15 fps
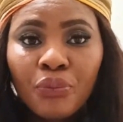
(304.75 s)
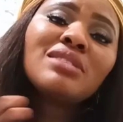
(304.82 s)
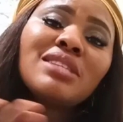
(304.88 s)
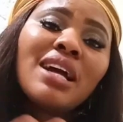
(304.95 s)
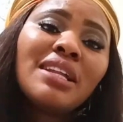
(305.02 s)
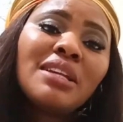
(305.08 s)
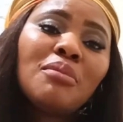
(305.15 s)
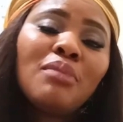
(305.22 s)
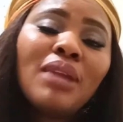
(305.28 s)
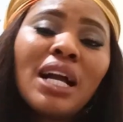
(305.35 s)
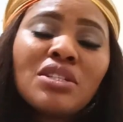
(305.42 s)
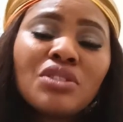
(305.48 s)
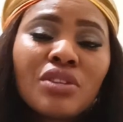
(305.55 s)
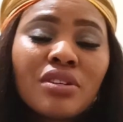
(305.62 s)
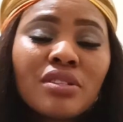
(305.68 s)
to style a
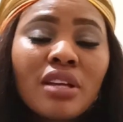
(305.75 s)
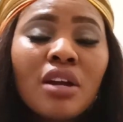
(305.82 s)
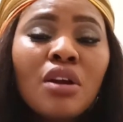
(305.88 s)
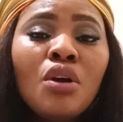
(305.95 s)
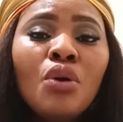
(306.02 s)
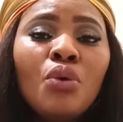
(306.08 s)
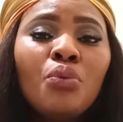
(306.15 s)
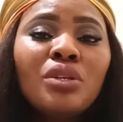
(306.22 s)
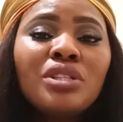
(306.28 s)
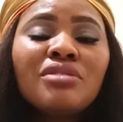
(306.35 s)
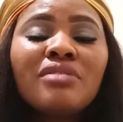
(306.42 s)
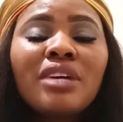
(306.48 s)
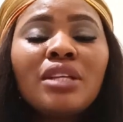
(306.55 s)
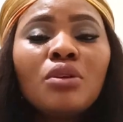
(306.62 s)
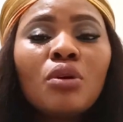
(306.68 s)
black trouser
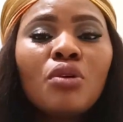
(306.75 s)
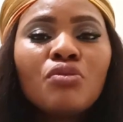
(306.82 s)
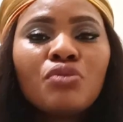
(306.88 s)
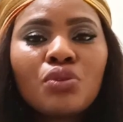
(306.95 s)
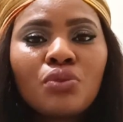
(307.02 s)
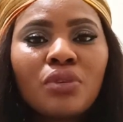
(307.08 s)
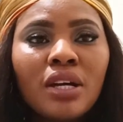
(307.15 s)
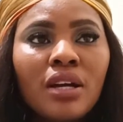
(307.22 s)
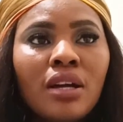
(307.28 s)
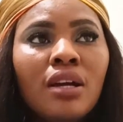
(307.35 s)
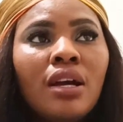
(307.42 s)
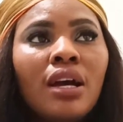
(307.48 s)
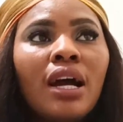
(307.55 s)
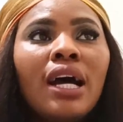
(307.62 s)
with red off shoulder,